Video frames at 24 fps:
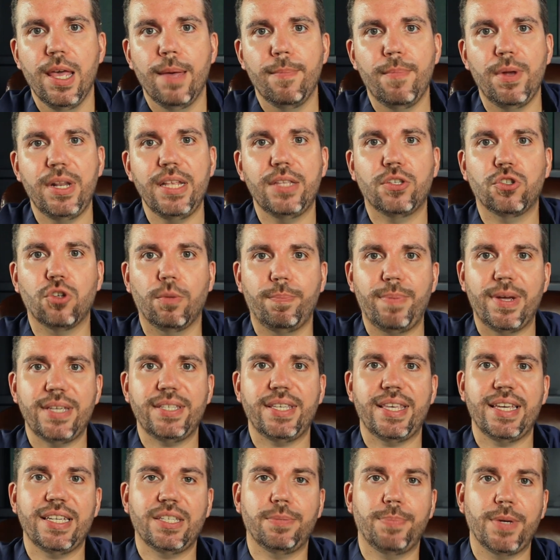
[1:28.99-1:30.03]
but it
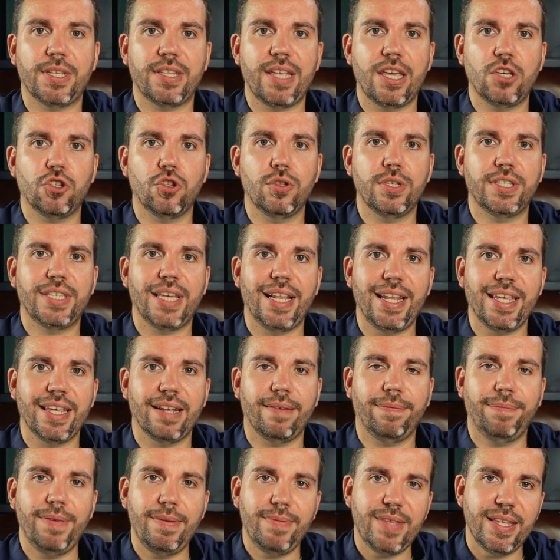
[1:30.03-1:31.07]
surpassed expectations, selling at
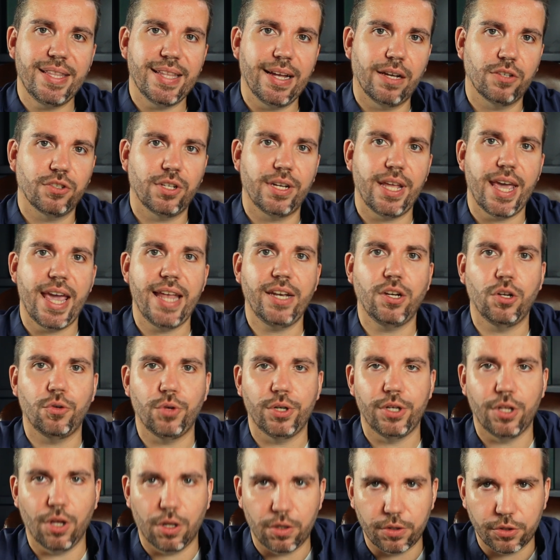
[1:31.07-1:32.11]

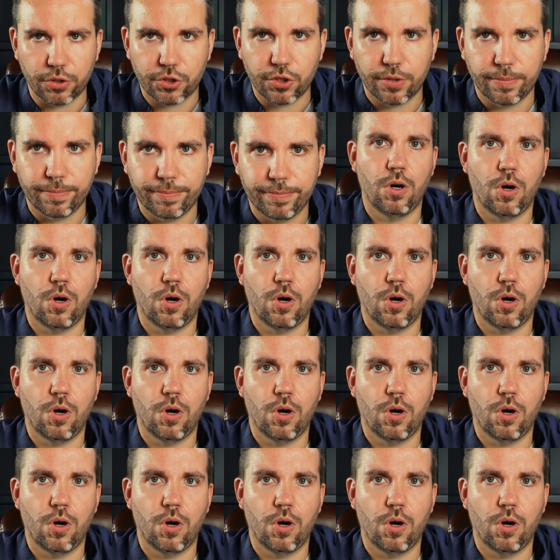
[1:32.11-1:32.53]
$50,800.